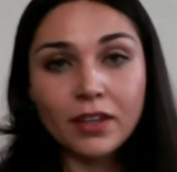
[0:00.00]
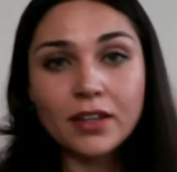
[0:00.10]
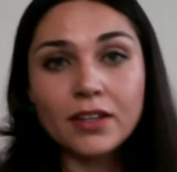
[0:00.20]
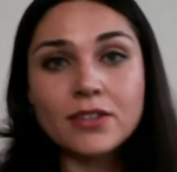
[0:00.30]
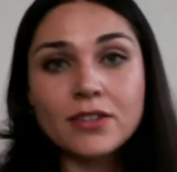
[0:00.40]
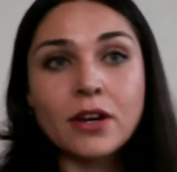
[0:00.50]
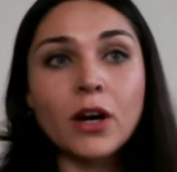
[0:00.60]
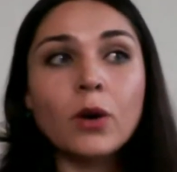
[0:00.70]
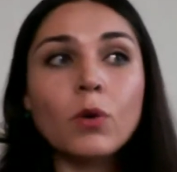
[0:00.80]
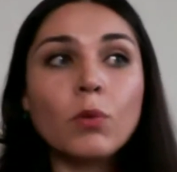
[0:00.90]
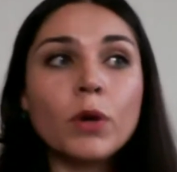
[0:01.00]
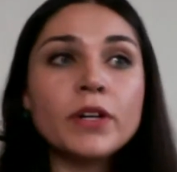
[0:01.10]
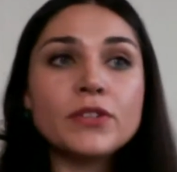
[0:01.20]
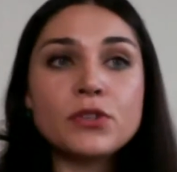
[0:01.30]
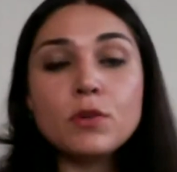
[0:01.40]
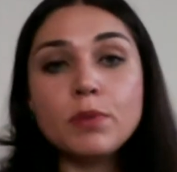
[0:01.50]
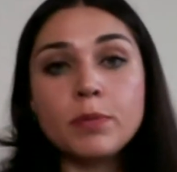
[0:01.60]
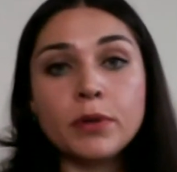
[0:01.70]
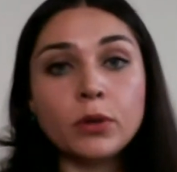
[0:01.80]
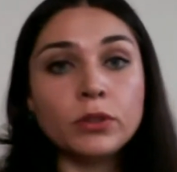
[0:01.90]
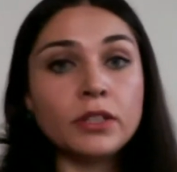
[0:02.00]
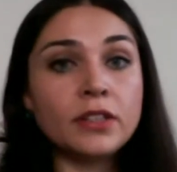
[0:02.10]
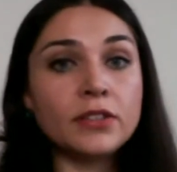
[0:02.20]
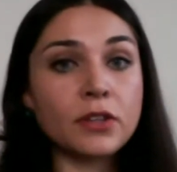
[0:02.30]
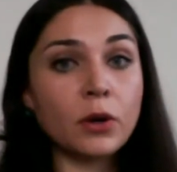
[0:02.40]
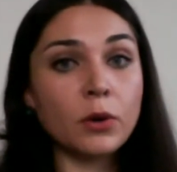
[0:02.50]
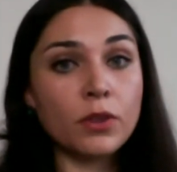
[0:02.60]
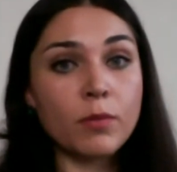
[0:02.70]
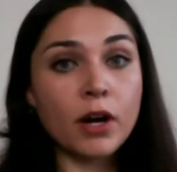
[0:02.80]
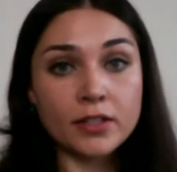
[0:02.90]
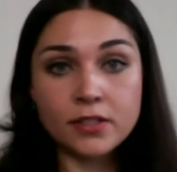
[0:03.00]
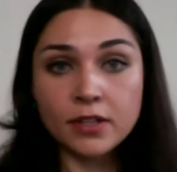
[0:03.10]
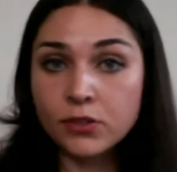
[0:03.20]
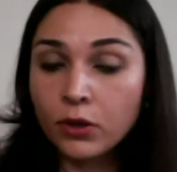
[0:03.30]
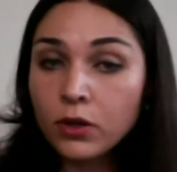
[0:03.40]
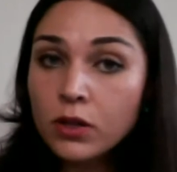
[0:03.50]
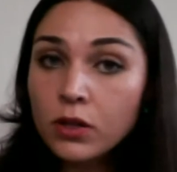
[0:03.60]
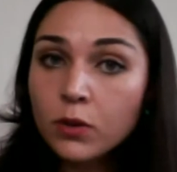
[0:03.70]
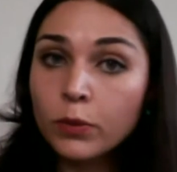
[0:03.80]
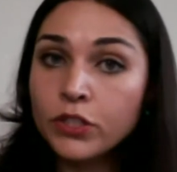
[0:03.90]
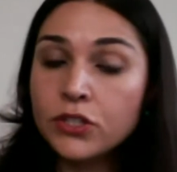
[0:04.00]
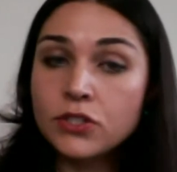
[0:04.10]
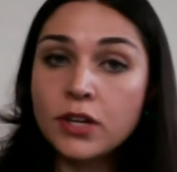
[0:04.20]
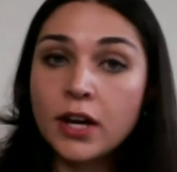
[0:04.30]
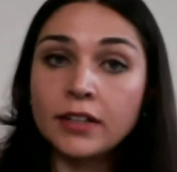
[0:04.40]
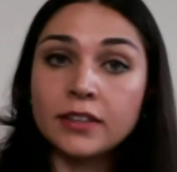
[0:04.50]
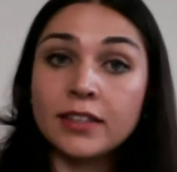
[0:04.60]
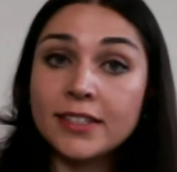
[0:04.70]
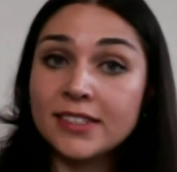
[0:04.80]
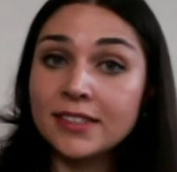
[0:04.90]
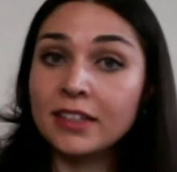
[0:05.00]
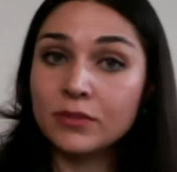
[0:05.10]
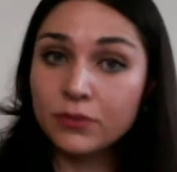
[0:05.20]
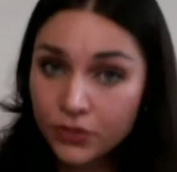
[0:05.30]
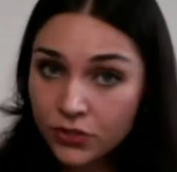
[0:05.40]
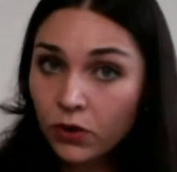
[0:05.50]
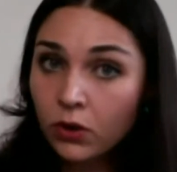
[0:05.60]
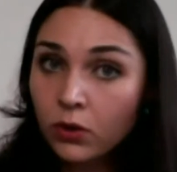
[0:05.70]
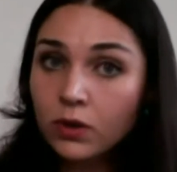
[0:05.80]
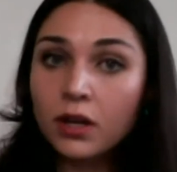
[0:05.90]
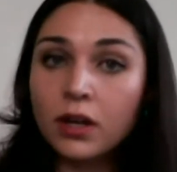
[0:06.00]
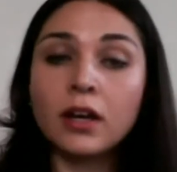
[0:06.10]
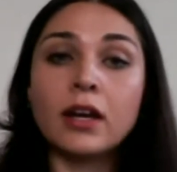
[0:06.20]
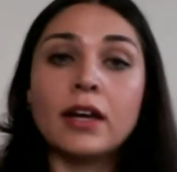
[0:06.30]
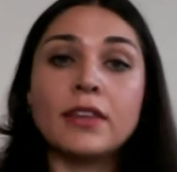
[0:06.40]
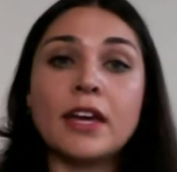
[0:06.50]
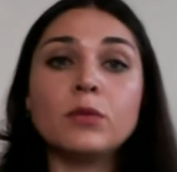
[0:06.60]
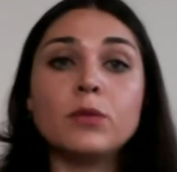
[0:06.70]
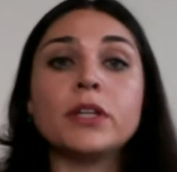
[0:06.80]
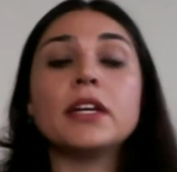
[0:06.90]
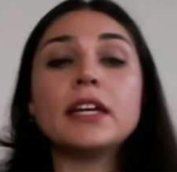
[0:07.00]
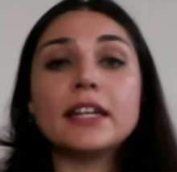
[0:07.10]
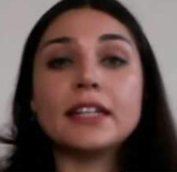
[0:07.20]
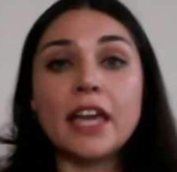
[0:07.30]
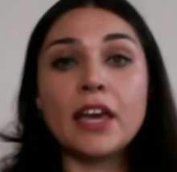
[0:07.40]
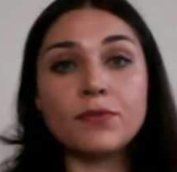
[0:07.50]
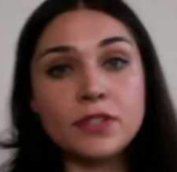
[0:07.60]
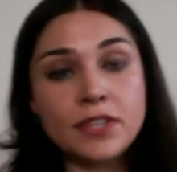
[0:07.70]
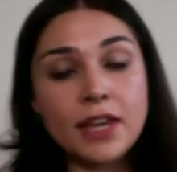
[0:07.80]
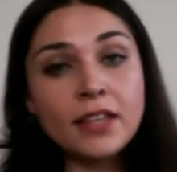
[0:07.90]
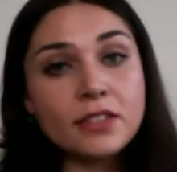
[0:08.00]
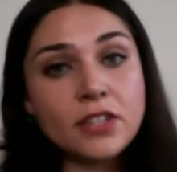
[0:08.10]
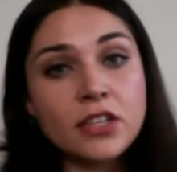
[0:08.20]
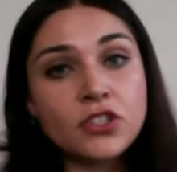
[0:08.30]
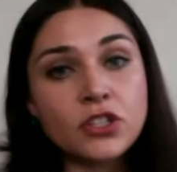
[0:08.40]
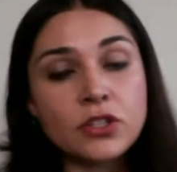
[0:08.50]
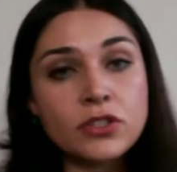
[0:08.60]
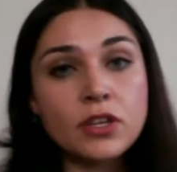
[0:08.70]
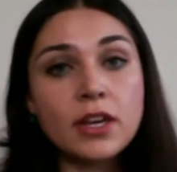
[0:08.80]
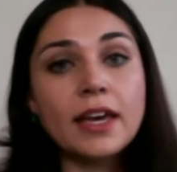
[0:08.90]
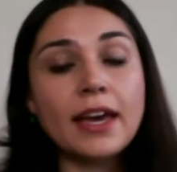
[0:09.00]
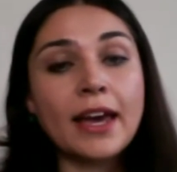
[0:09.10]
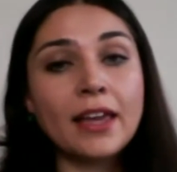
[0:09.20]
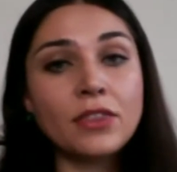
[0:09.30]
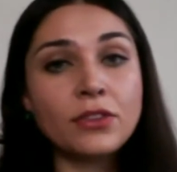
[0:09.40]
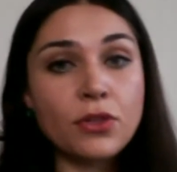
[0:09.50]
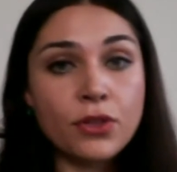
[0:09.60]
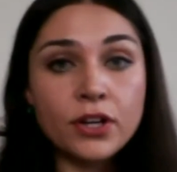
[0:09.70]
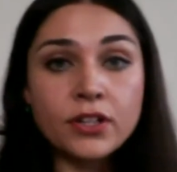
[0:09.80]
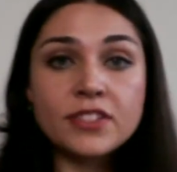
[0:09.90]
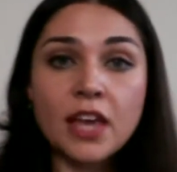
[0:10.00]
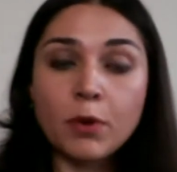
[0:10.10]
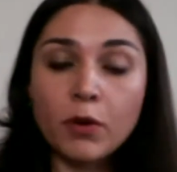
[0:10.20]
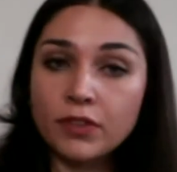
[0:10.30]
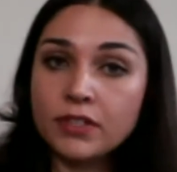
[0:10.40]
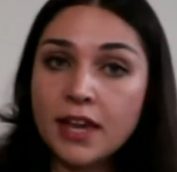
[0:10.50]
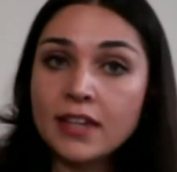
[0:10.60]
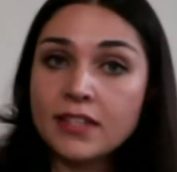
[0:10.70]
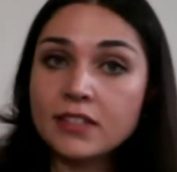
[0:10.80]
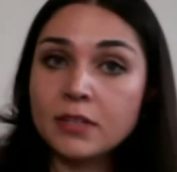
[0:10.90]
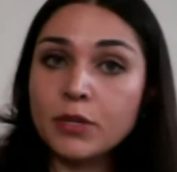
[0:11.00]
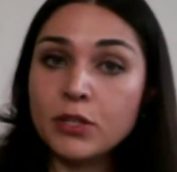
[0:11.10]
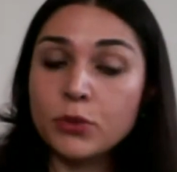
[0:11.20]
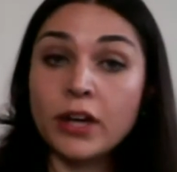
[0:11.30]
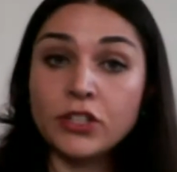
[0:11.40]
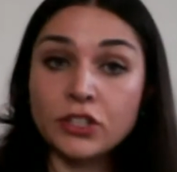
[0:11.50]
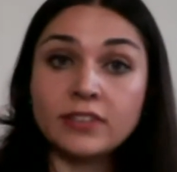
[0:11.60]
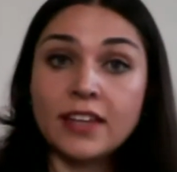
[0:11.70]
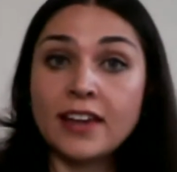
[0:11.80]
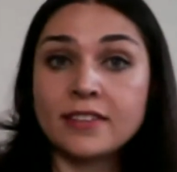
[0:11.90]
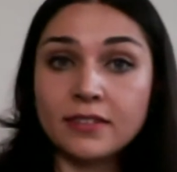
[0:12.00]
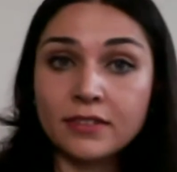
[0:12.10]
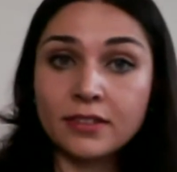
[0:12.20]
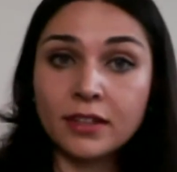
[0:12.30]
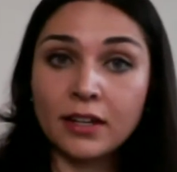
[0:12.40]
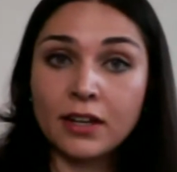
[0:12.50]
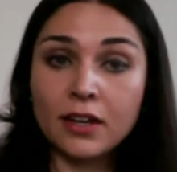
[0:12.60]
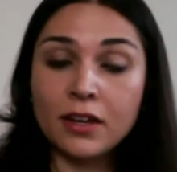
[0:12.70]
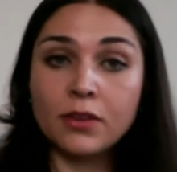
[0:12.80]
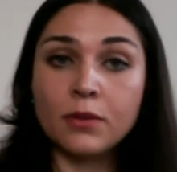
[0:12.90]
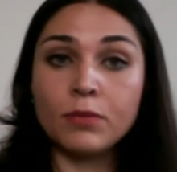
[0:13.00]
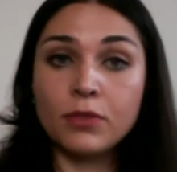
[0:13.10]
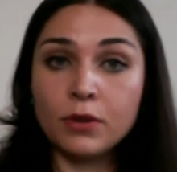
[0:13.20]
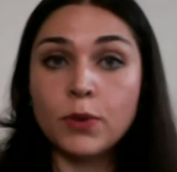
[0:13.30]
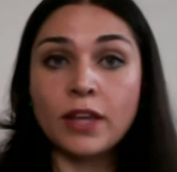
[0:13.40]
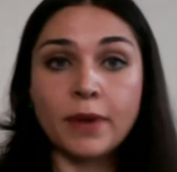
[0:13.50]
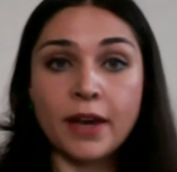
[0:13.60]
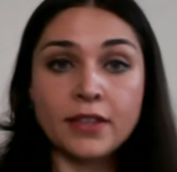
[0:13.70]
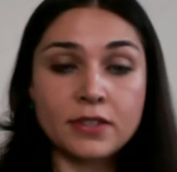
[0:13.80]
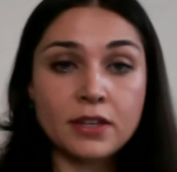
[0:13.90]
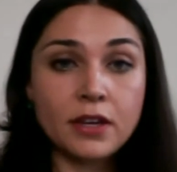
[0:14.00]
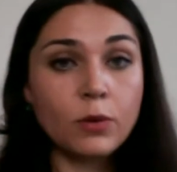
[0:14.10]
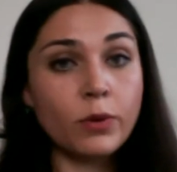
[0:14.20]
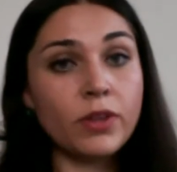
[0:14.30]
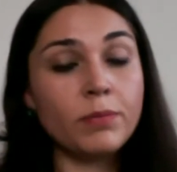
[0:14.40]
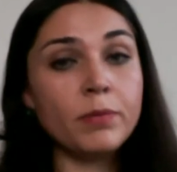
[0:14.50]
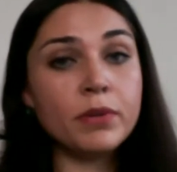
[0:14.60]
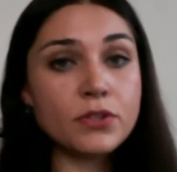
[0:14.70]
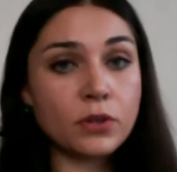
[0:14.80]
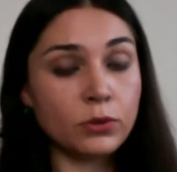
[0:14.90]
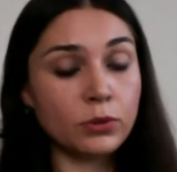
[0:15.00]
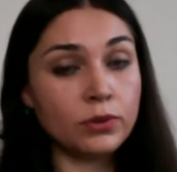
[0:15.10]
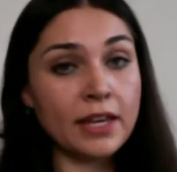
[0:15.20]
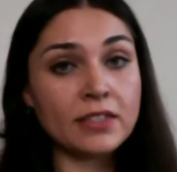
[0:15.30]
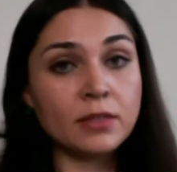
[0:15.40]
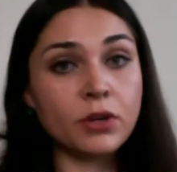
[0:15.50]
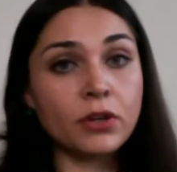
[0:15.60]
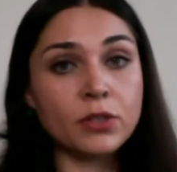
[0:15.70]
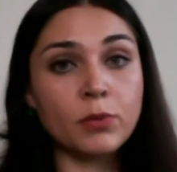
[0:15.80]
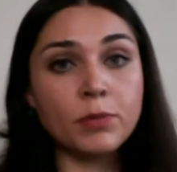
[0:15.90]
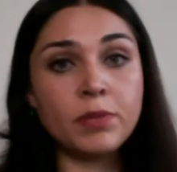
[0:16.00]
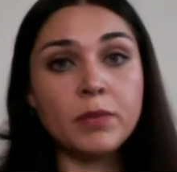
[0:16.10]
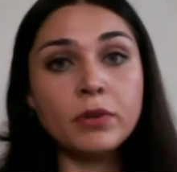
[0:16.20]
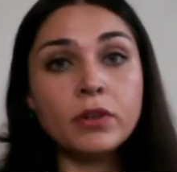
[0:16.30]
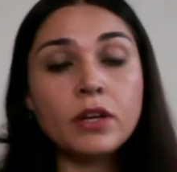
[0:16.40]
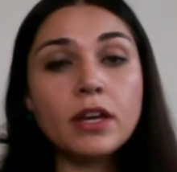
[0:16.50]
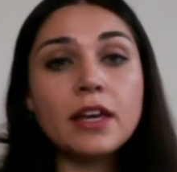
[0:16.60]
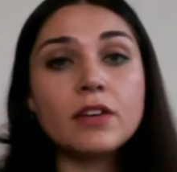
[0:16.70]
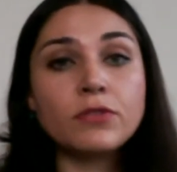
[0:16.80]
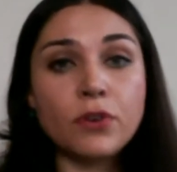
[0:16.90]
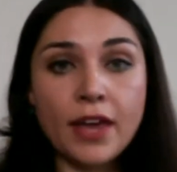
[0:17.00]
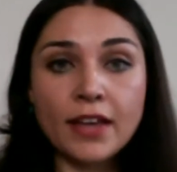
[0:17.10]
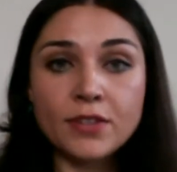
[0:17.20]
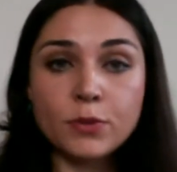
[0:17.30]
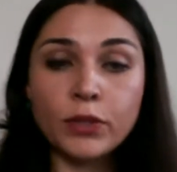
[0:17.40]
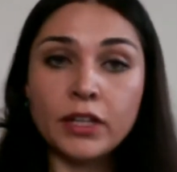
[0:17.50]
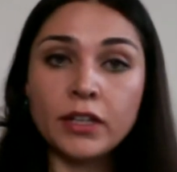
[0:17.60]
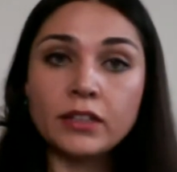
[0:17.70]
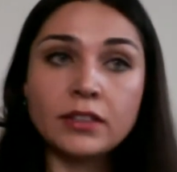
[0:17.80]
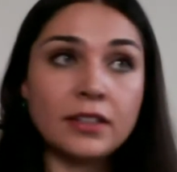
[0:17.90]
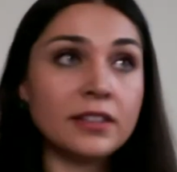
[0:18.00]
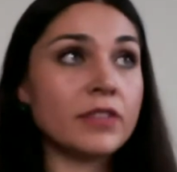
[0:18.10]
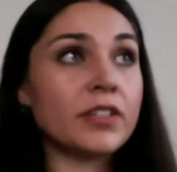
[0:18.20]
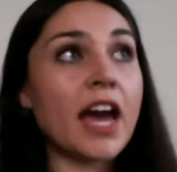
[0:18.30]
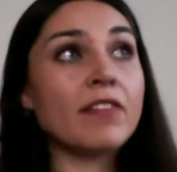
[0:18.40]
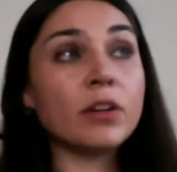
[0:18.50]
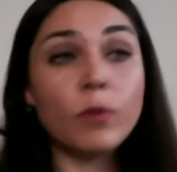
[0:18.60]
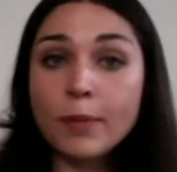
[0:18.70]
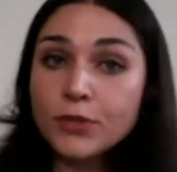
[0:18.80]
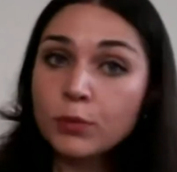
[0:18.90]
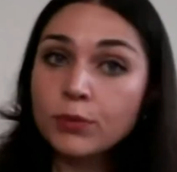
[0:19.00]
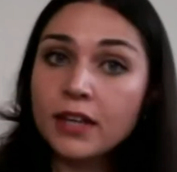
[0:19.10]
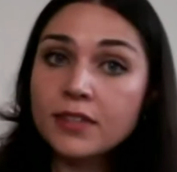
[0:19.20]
So we were 2 people who didn't know the market at all. We just started listening, first of all, then we gave design suggestions, and the third step of the design system is to actually test the sweatpants with people, so to test the products with people. For that, we didn't even have a web shop yet,